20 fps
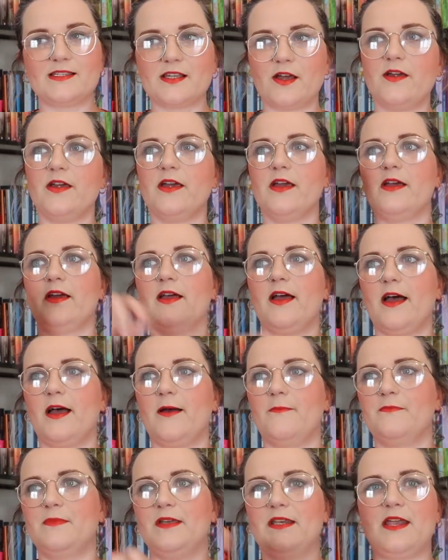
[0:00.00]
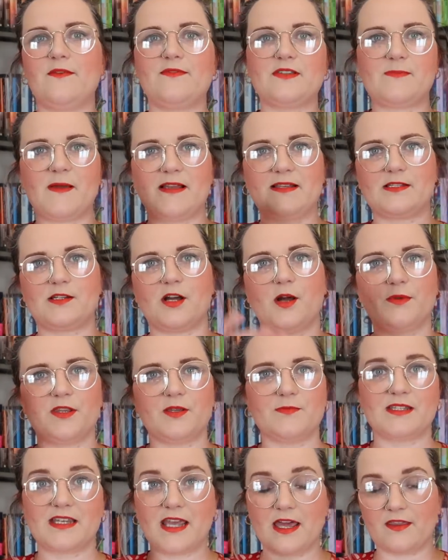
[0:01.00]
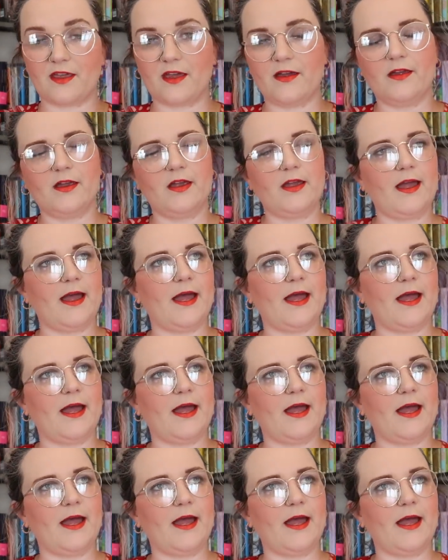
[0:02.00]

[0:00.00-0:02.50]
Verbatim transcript: So um, he never spends time with them together.